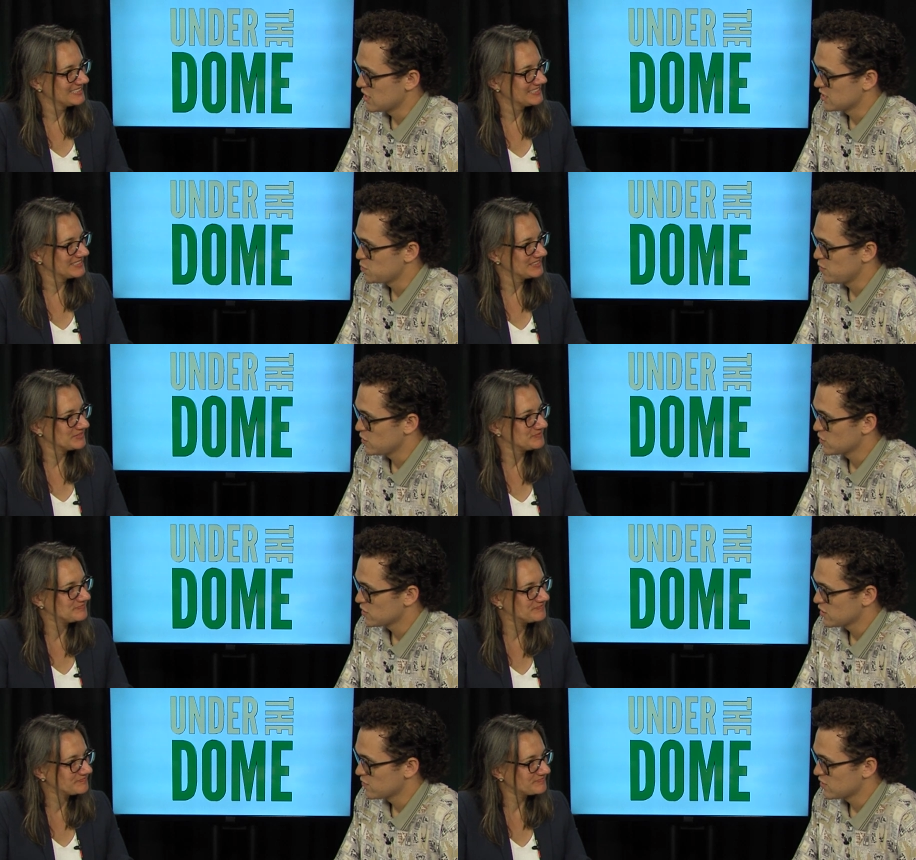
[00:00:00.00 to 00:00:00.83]
Speaker 1: as
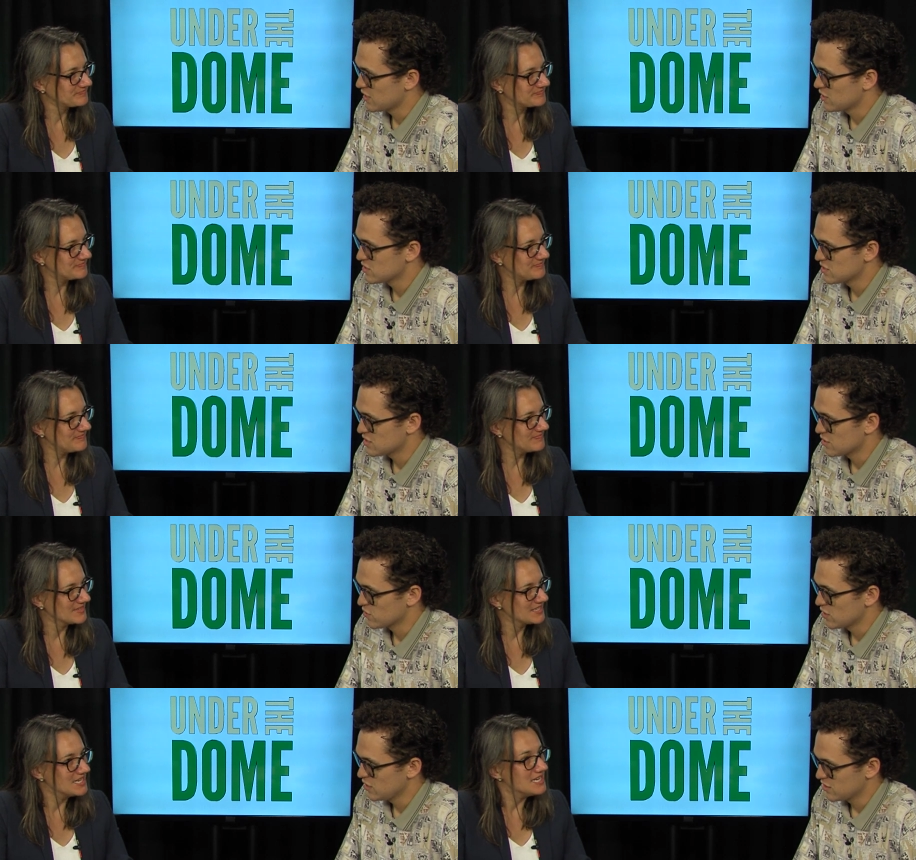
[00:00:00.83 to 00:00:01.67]
Speaker of the House, is
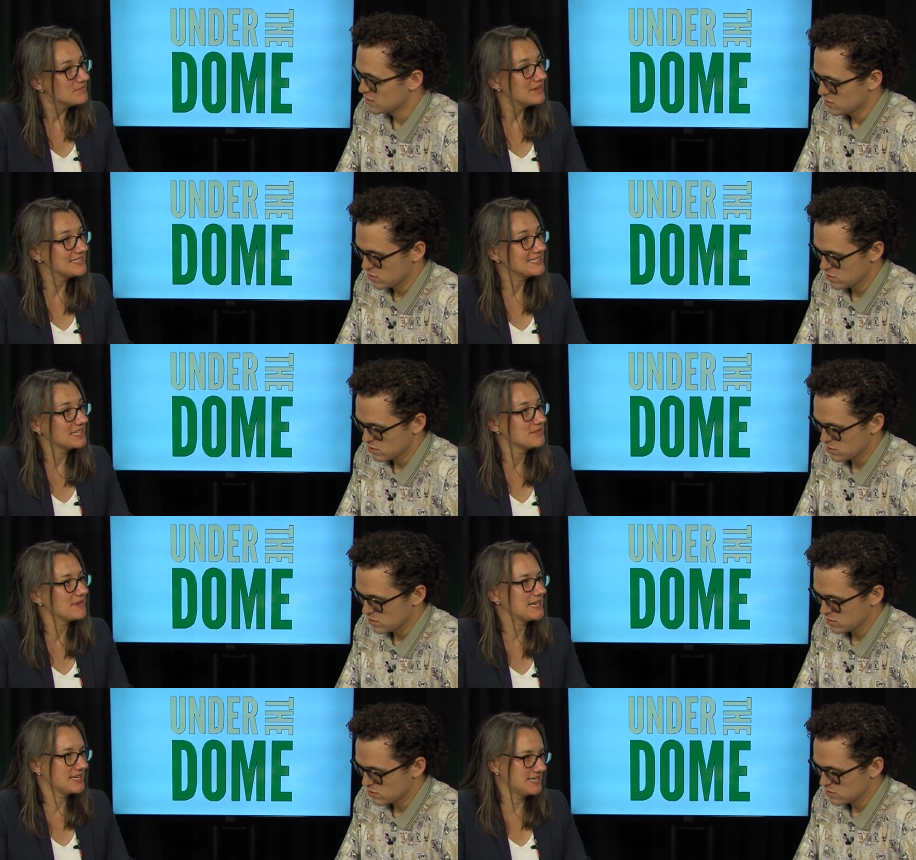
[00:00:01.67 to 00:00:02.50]
that right?
Speaker 2: My
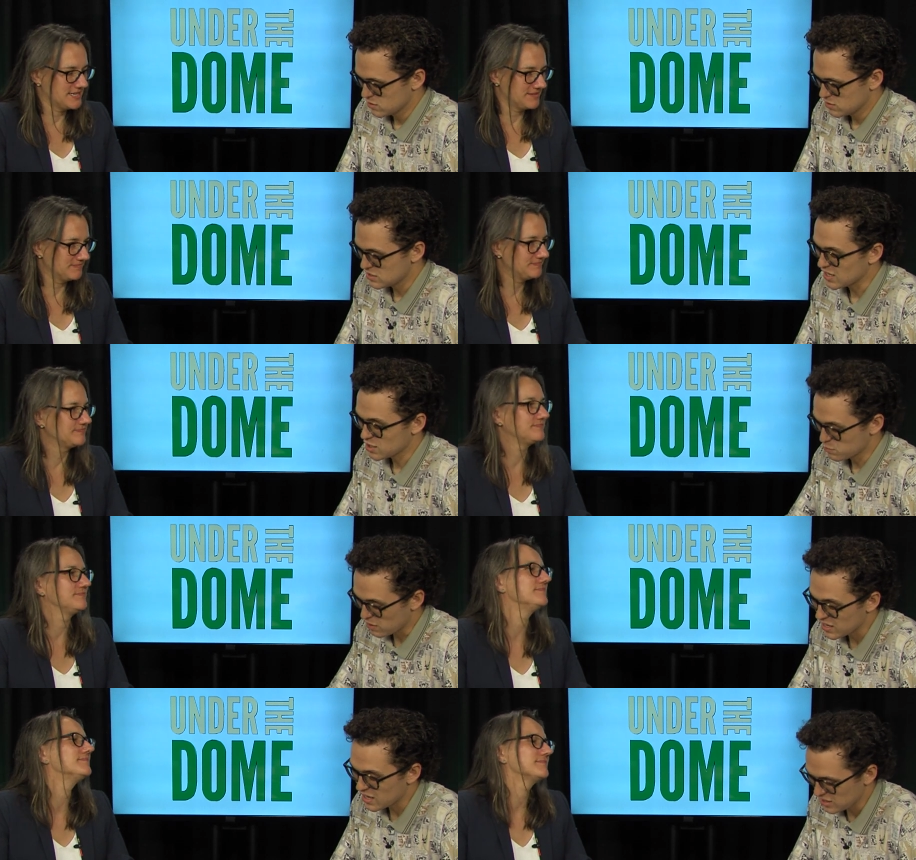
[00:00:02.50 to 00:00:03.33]
second biennium. Second
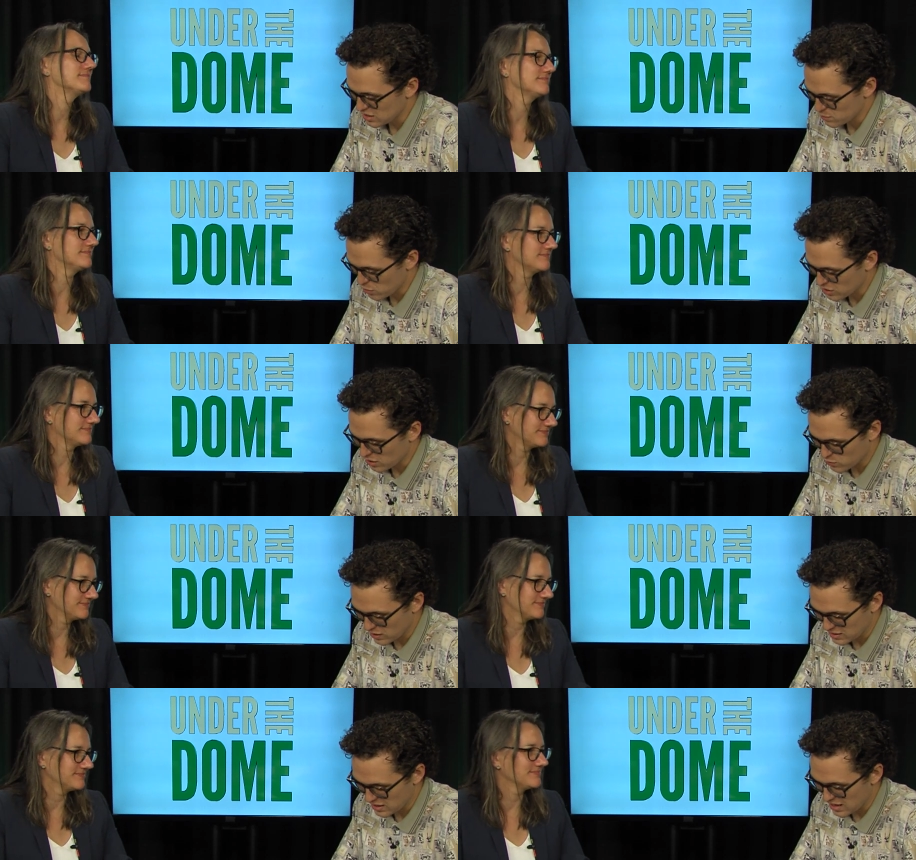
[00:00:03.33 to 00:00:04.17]
Speaker 1: biennium. Okay,
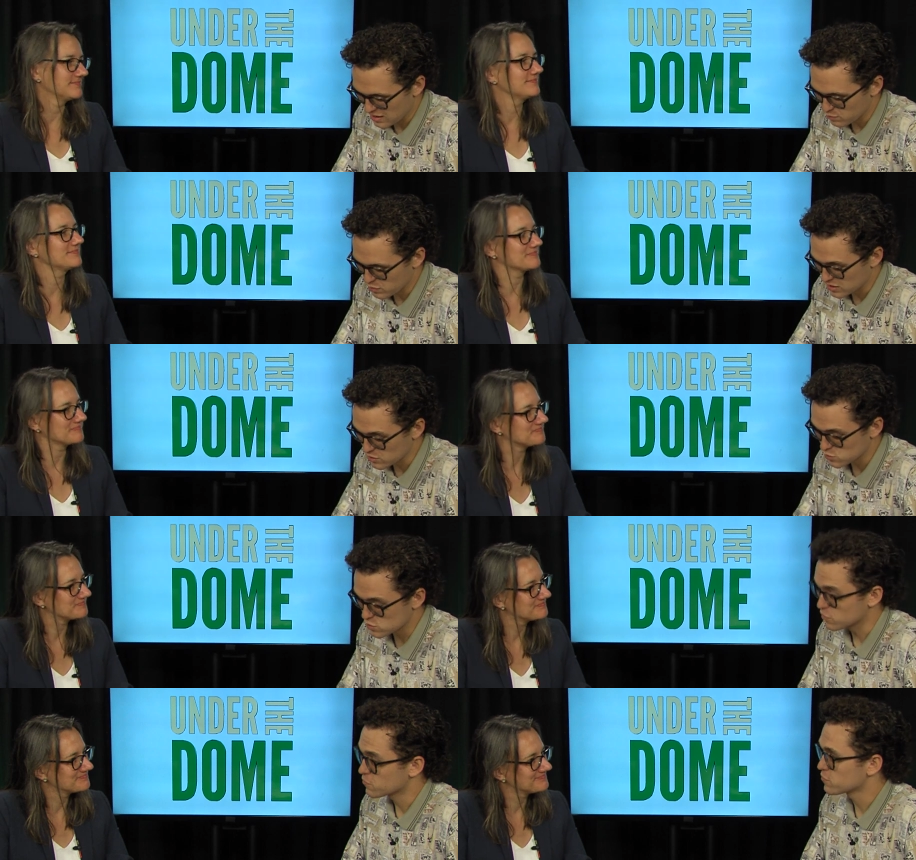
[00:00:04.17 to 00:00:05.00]
right. And but this
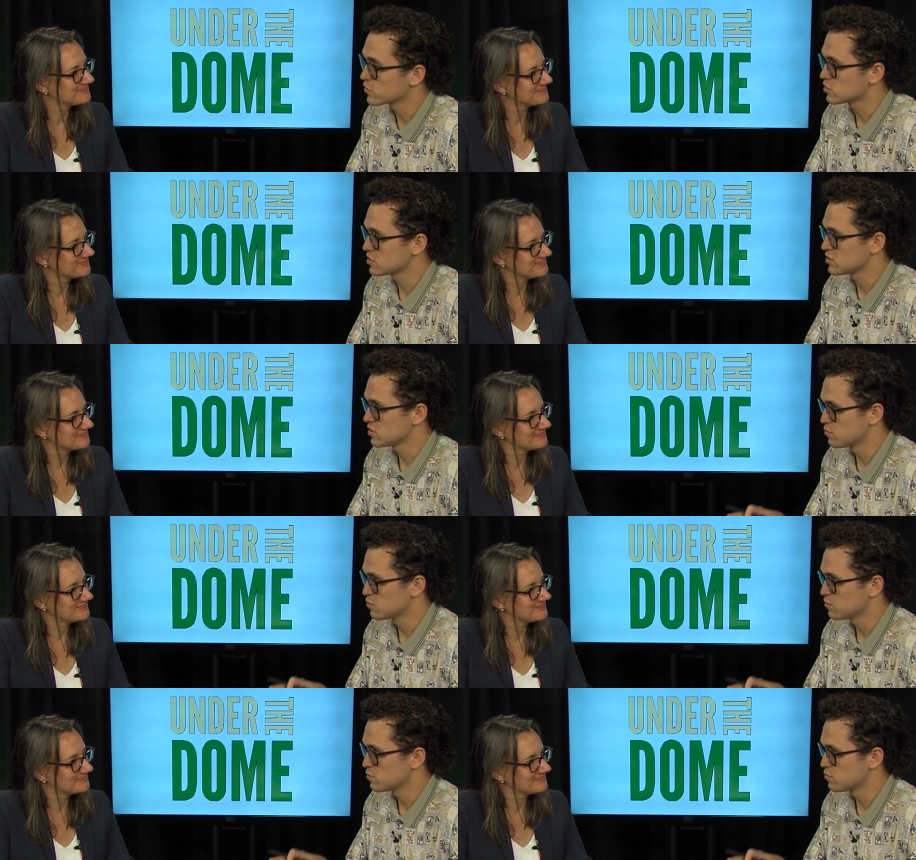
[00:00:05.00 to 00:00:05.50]
was your first